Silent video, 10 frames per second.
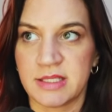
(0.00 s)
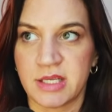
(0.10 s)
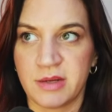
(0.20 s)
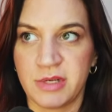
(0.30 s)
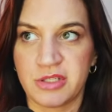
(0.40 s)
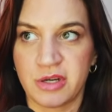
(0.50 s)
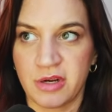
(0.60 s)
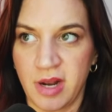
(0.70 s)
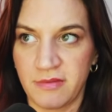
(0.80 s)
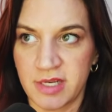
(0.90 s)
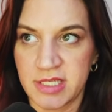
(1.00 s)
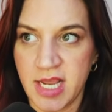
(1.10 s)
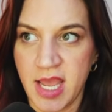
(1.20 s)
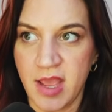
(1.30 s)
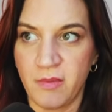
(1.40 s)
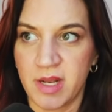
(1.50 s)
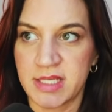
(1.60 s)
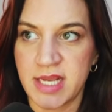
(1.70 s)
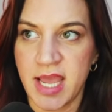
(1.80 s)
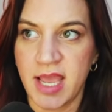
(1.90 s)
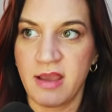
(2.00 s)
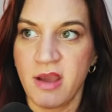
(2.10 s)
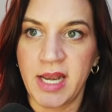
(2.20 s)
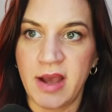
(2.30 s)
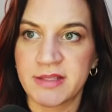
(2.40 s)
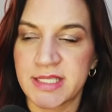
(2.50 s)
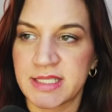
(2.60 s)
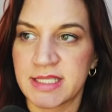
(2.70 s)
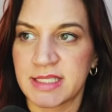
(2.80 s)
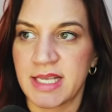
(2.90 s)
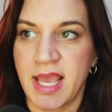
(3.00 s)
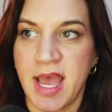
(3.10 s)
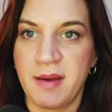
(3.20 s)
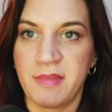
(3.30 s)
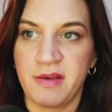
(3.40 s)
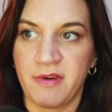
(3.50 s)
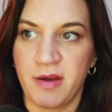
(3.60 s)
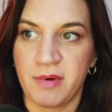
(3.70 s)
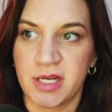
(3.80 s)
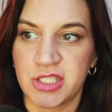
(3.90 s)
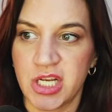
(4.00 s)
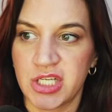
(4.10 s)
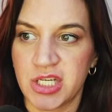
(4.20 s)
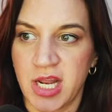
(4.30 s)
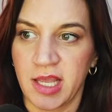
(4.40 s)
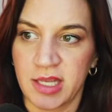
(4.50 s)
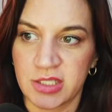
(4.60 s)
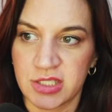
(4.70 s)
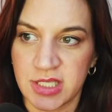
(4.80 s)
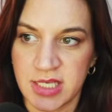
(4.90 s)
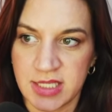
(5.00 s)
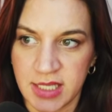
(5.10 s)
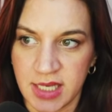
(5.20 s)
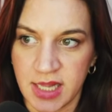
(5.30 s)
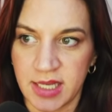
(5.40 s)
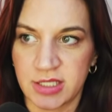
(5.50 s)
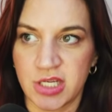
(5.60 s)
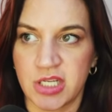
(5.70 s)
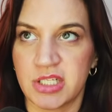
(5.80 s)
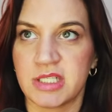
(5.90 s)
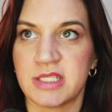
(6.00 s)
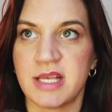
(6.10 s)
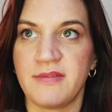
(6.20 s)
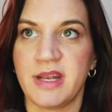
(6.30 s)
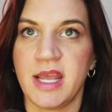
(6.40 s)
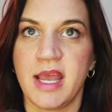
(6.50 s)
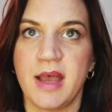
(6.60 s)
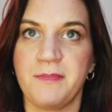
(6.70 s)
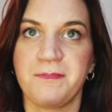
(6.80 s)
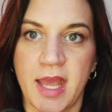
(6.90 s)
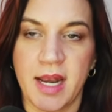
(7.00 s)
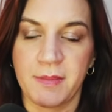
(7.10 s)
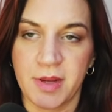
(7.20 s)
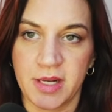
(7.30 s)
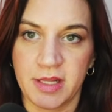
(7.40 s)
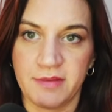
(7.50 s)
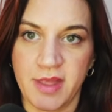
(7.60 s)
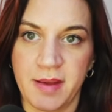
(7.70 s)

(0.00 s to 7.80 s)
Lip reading: it's going to be triggered every day, one day. Right now it's at 6 a.m. If I want to change it, I can just easily click change it to 7 a.m. and I'm going to leave